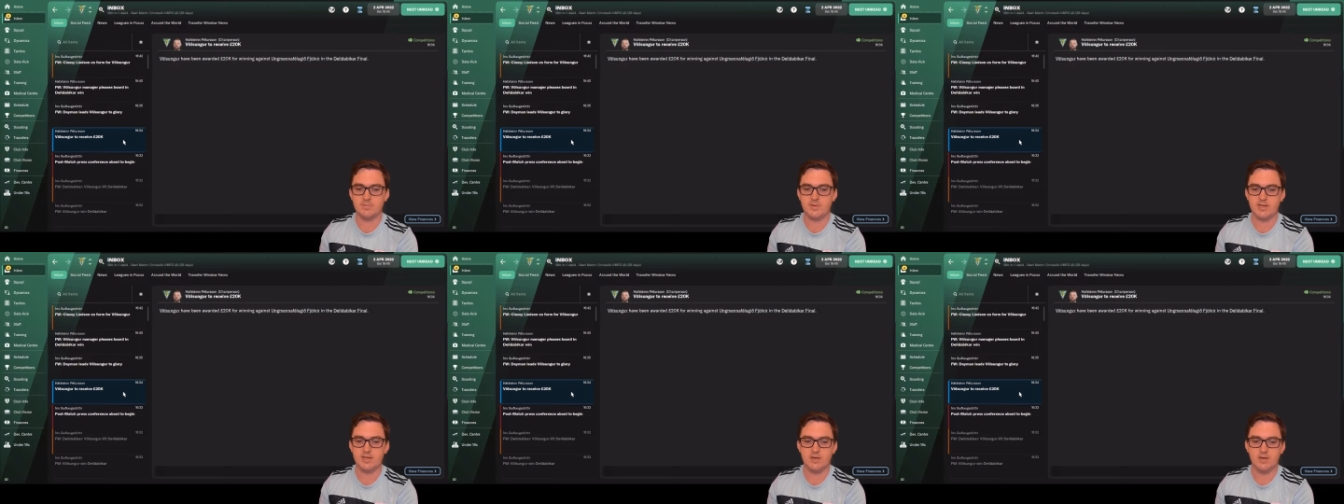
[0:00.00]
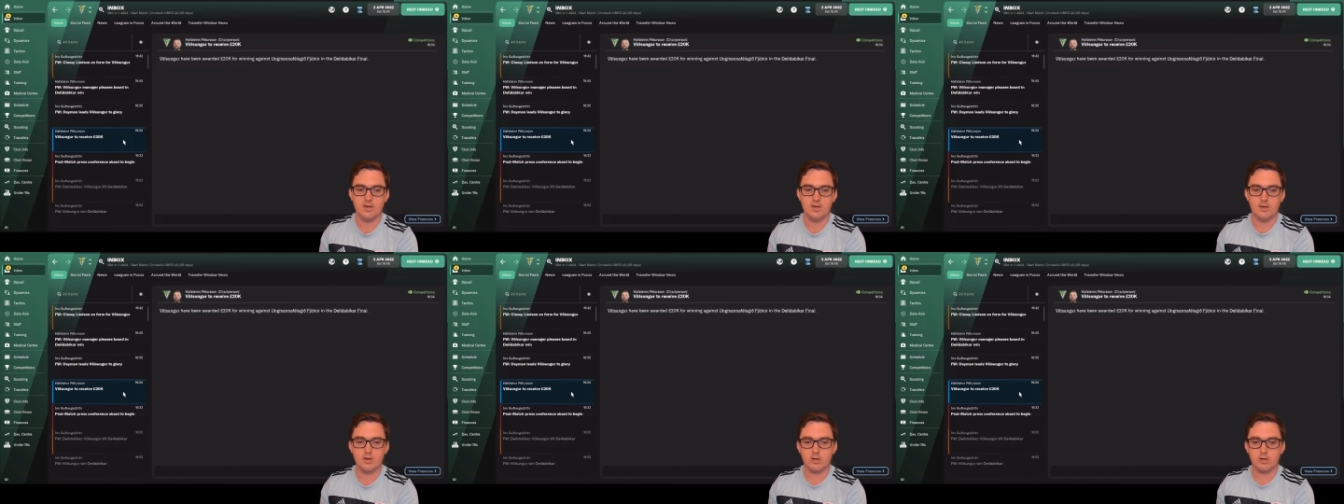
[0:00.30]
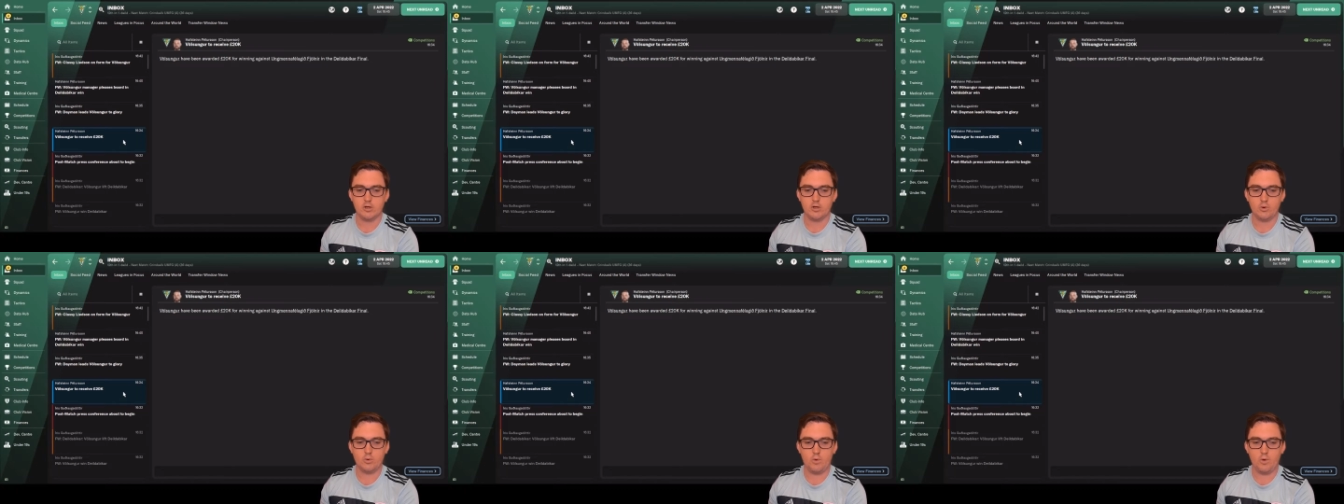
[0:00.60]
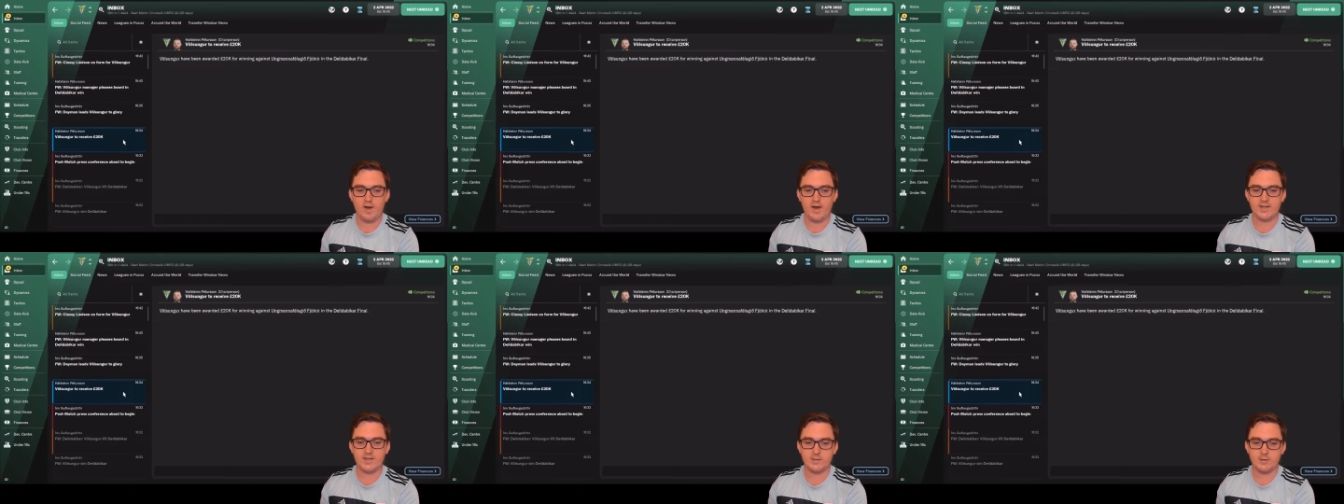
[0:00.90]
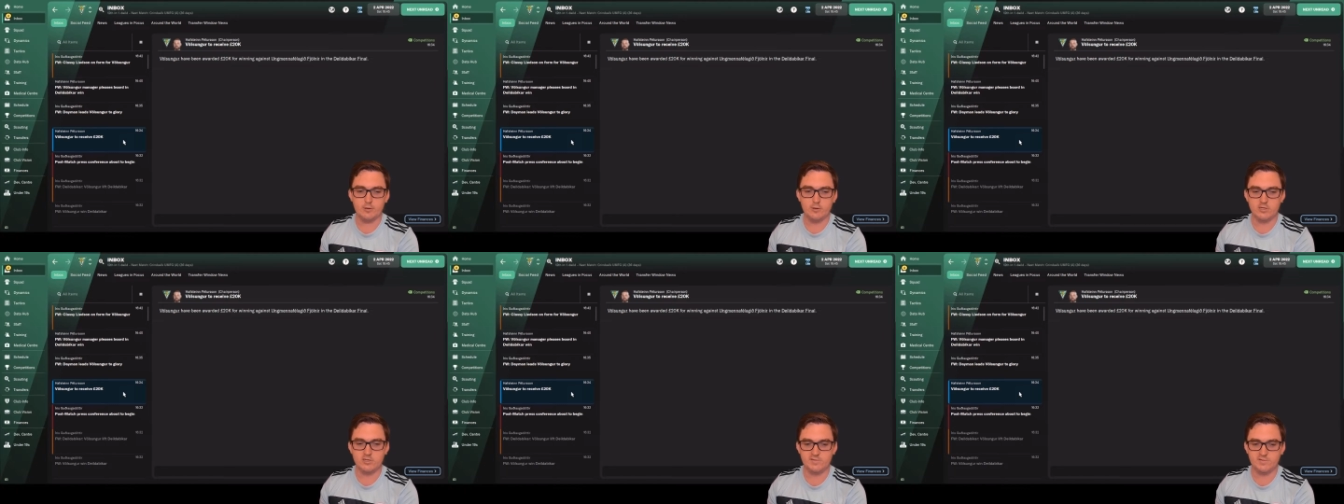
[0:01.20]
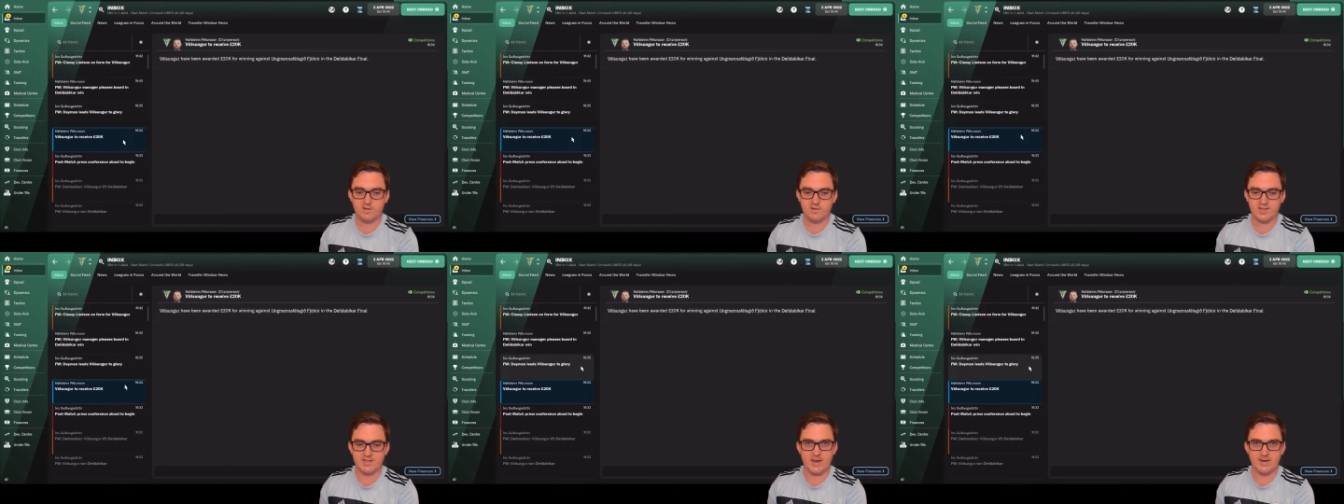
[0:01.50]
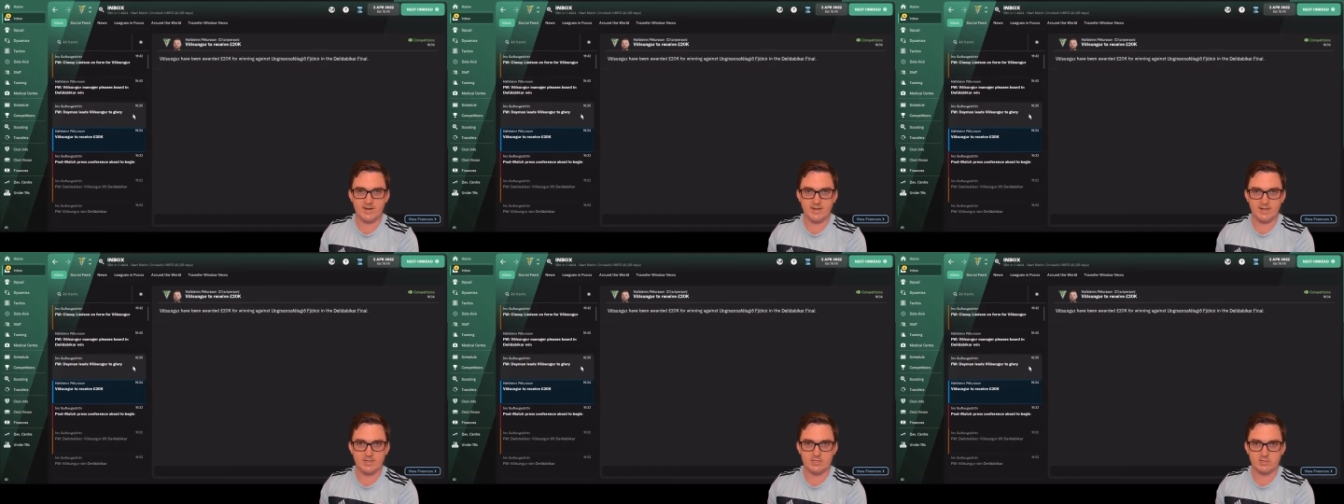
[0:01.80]
to be quite useful,
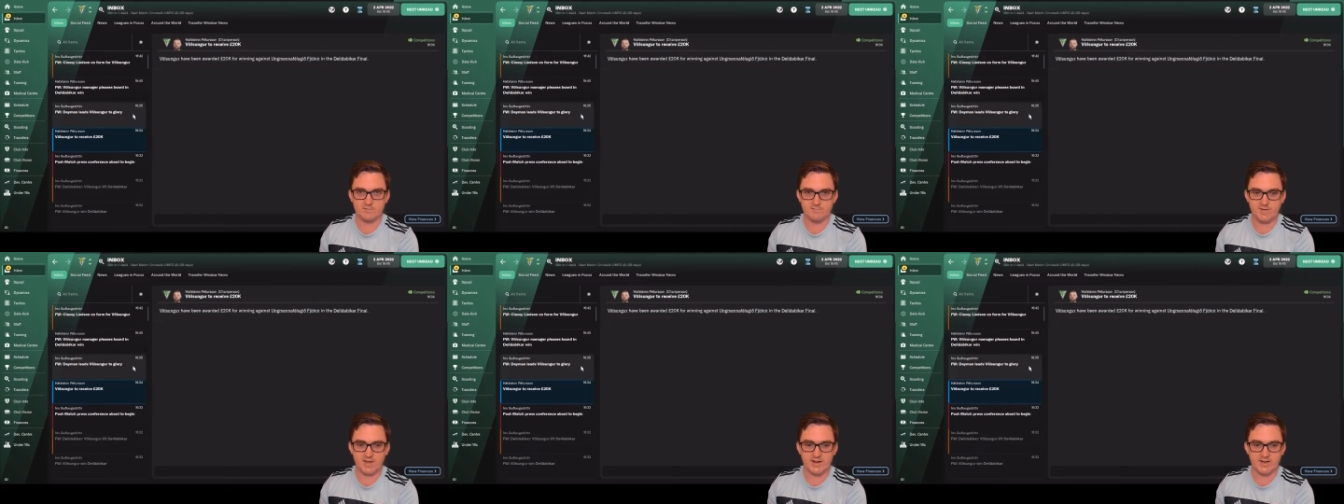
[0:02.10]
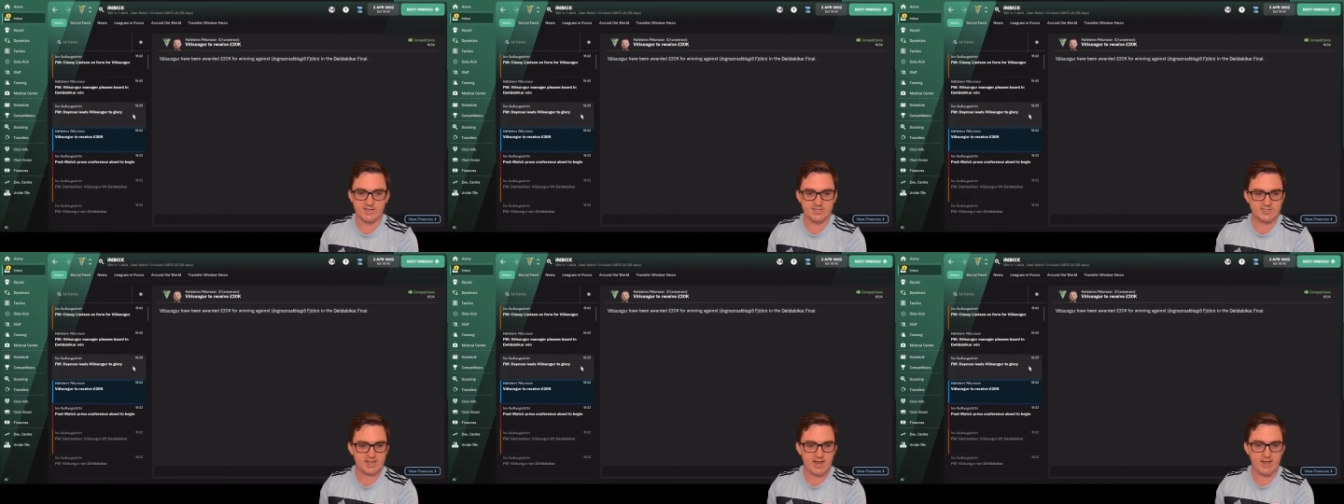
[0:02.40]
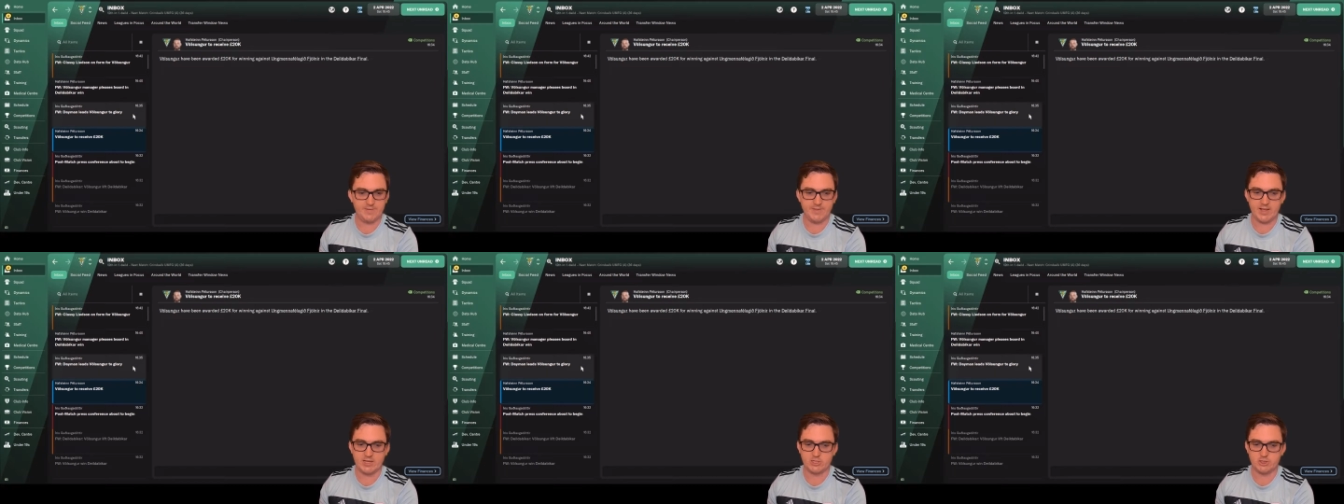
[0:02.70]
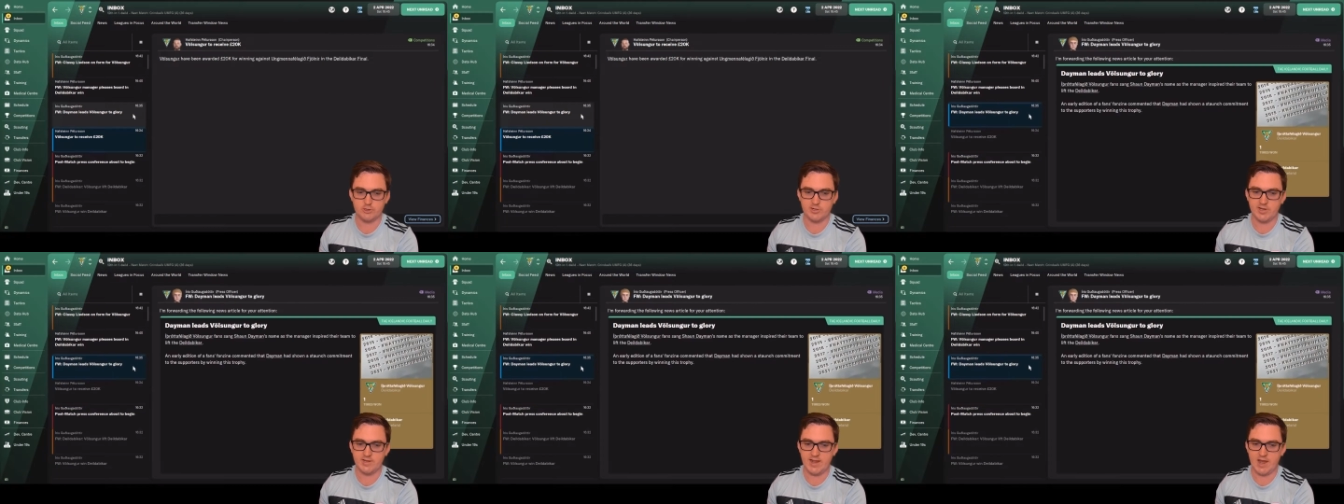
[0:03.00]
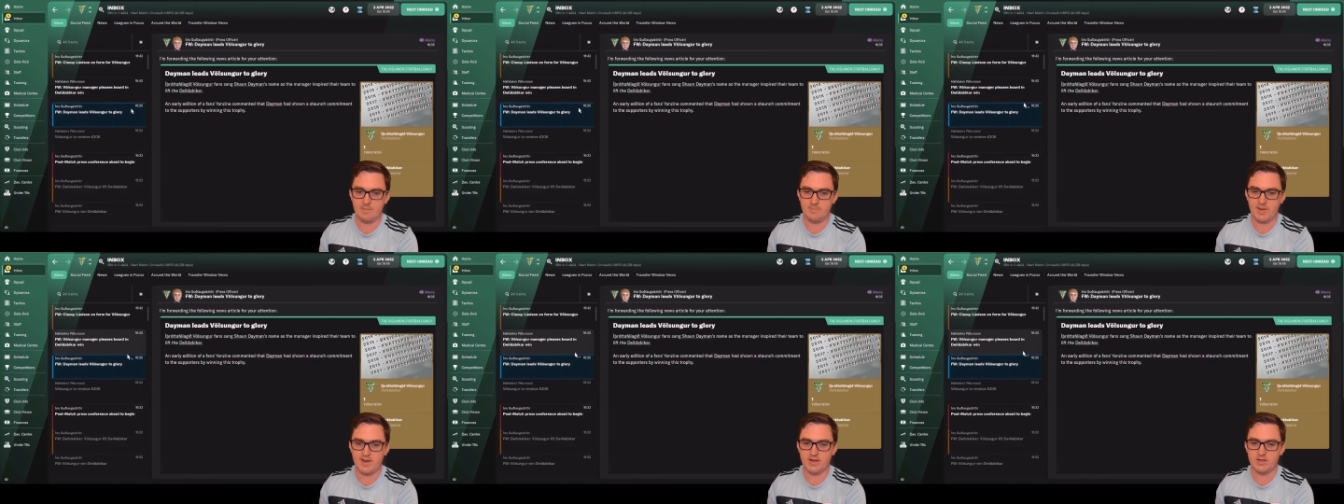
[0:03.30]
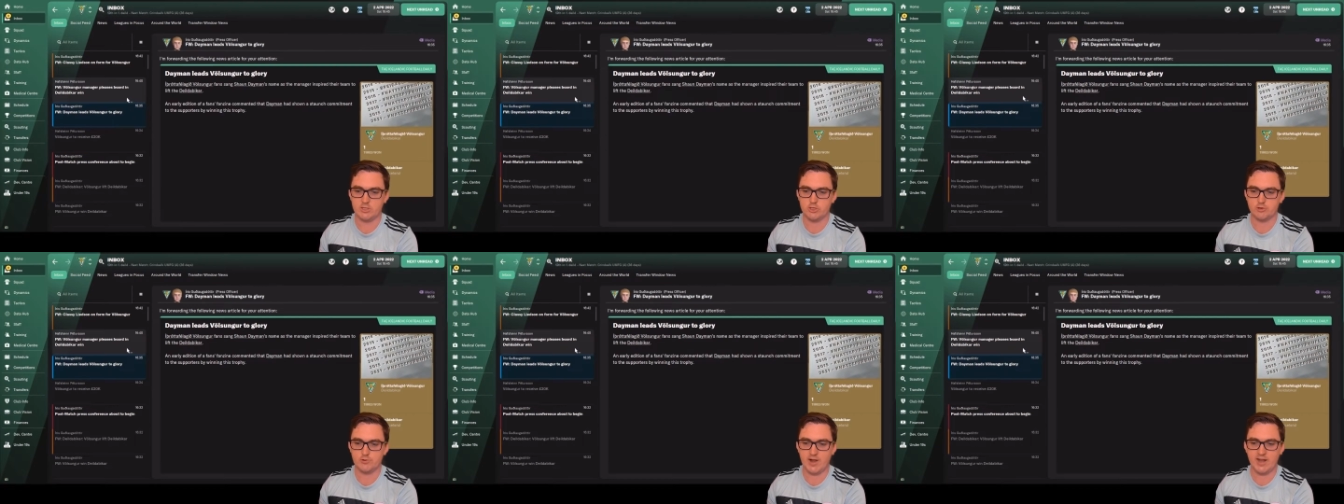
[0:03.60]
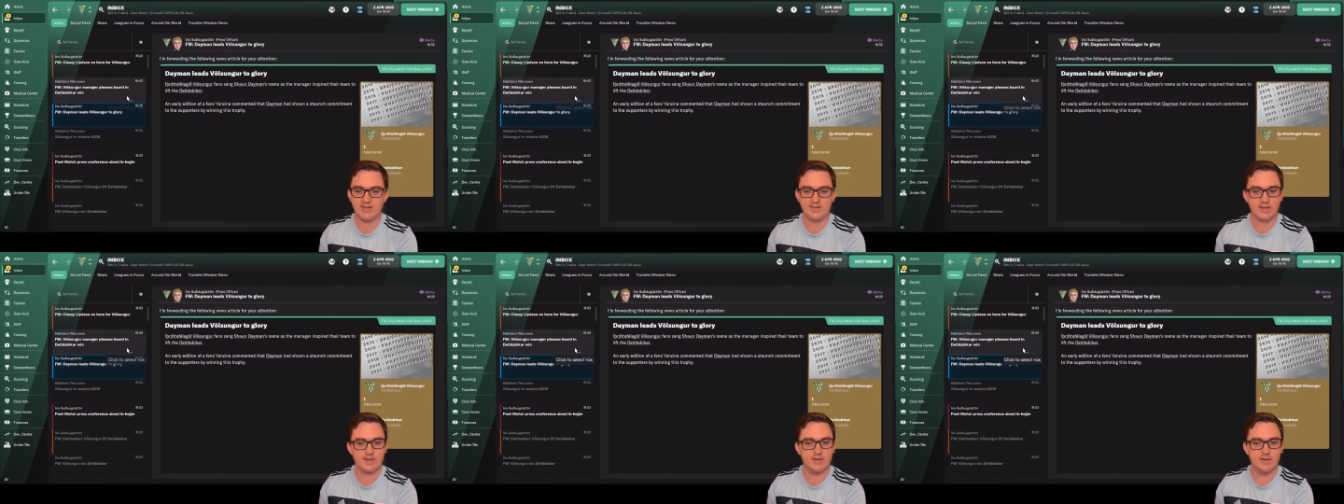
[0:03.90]
it is fair to say, and that should get our manager
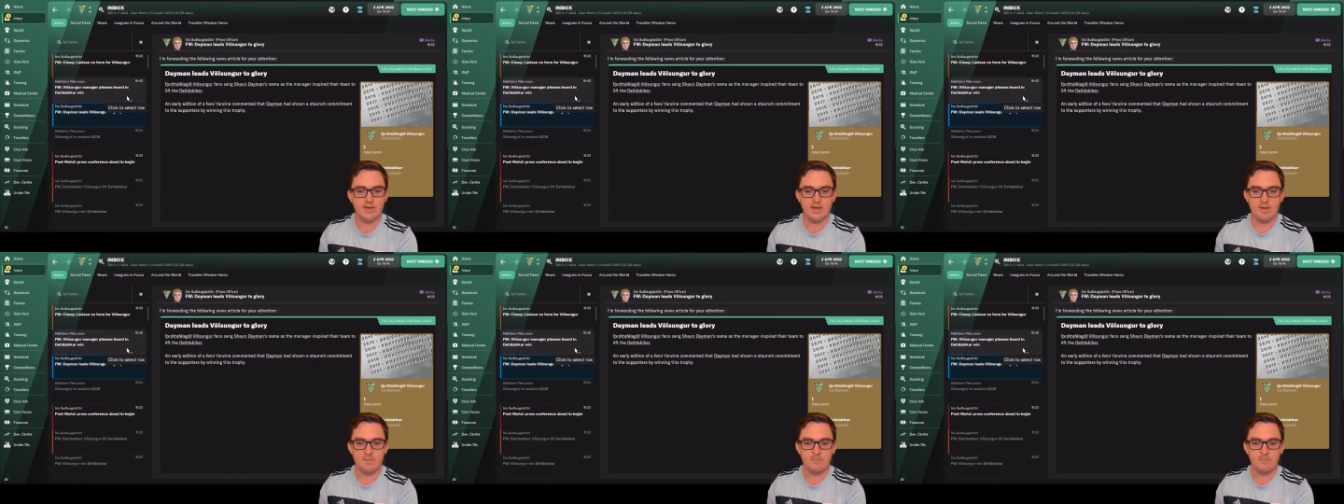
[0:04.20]
rating